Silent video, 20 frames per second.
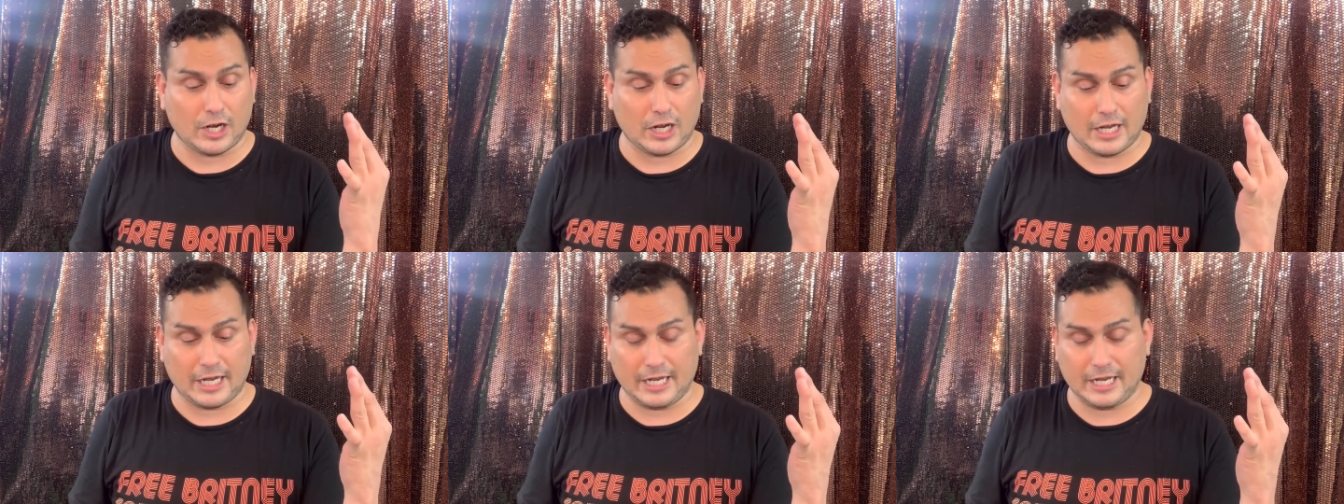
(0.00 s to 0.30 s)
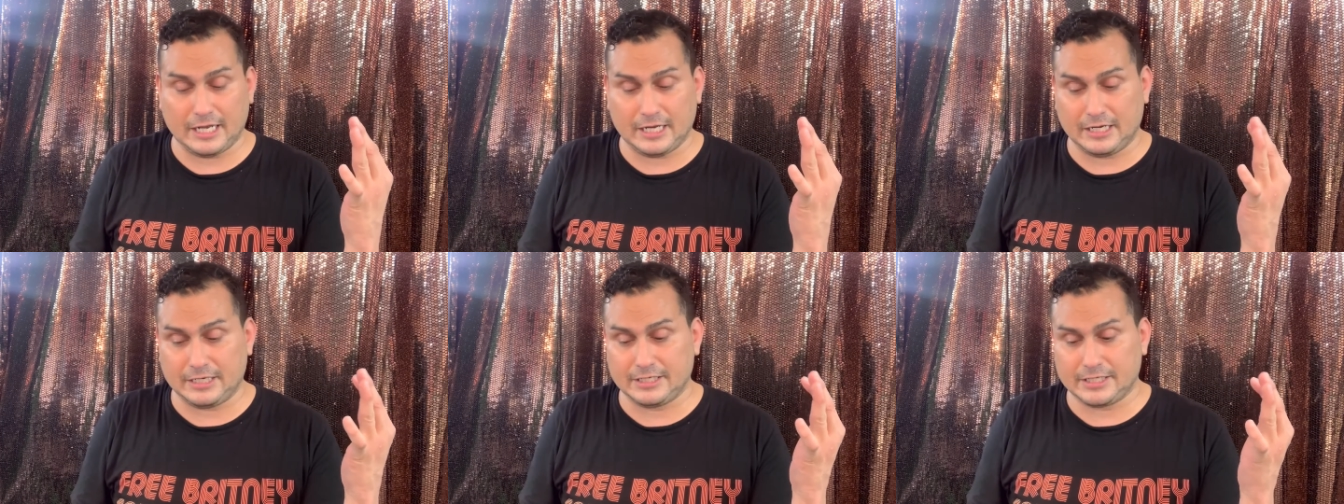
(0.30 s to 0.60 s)

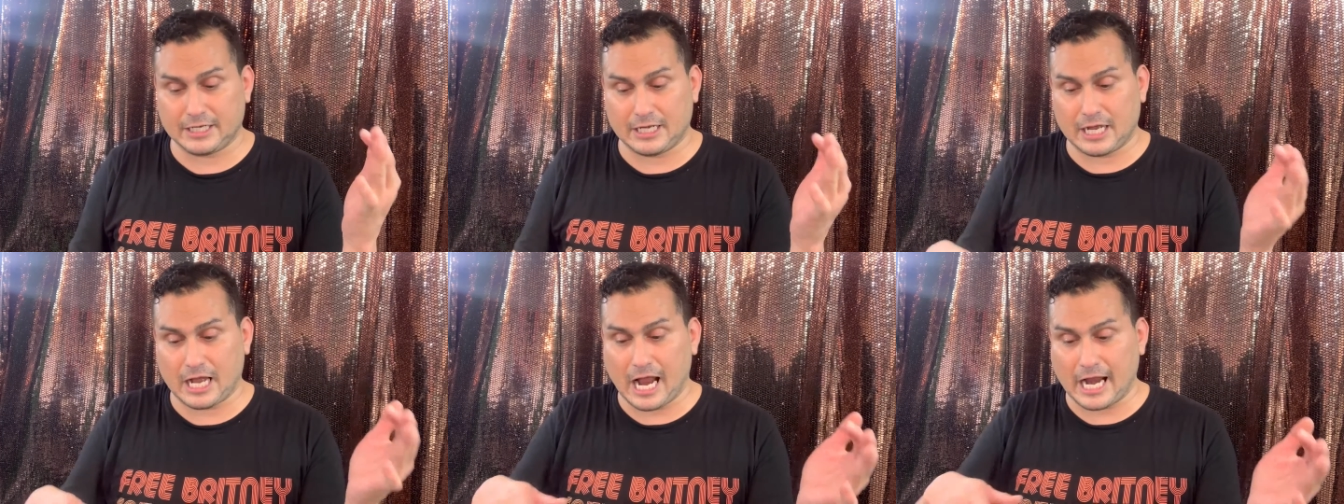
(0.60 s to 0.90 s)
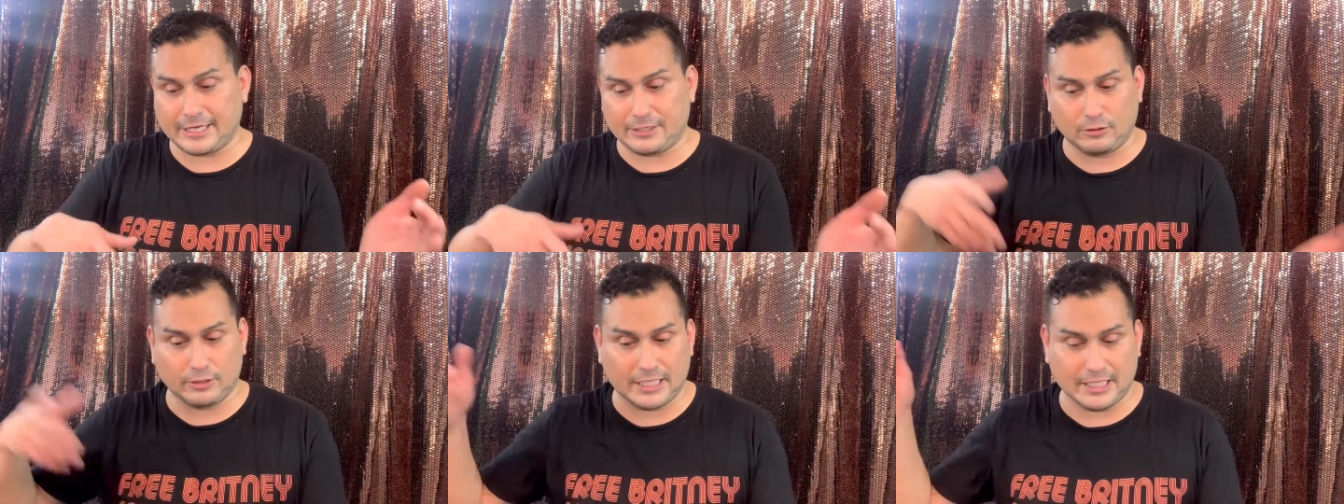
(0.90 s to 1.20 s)
and
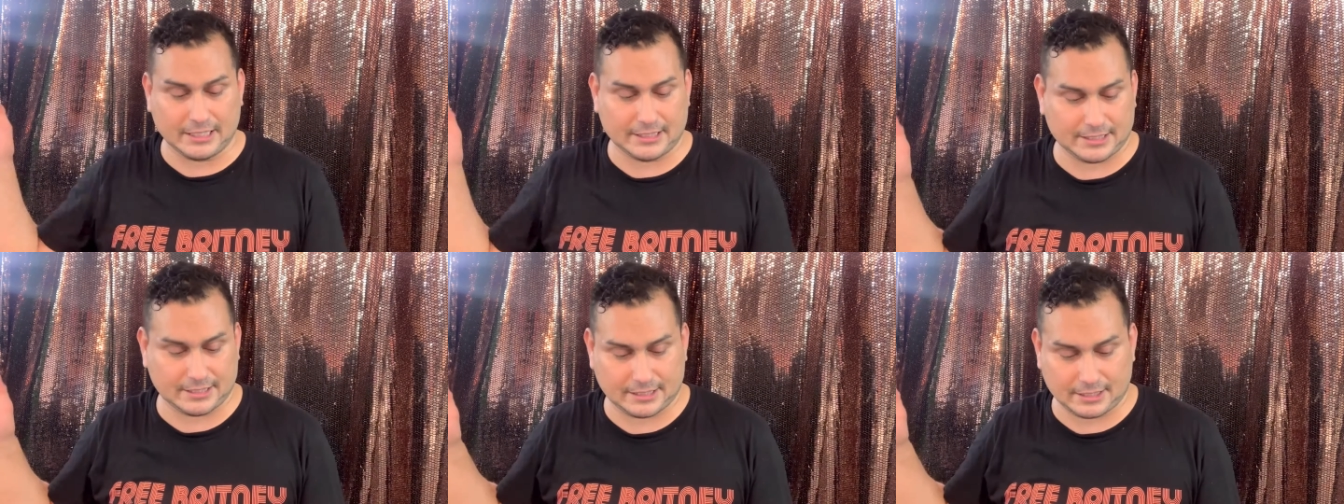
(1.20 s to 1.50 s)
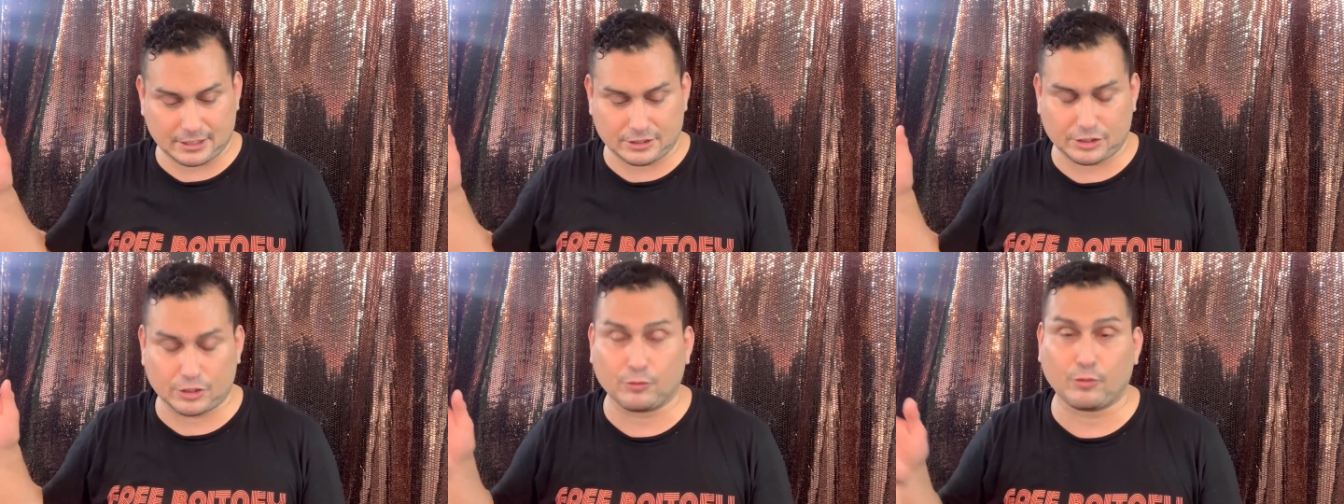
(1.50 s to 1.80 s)
I don't get
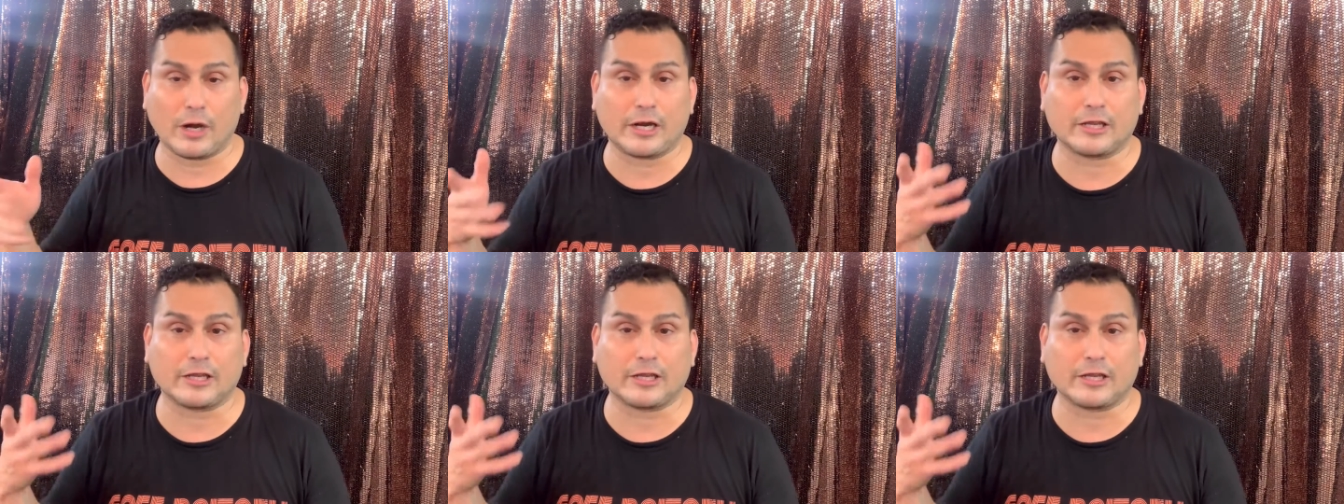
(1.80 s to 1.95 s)
the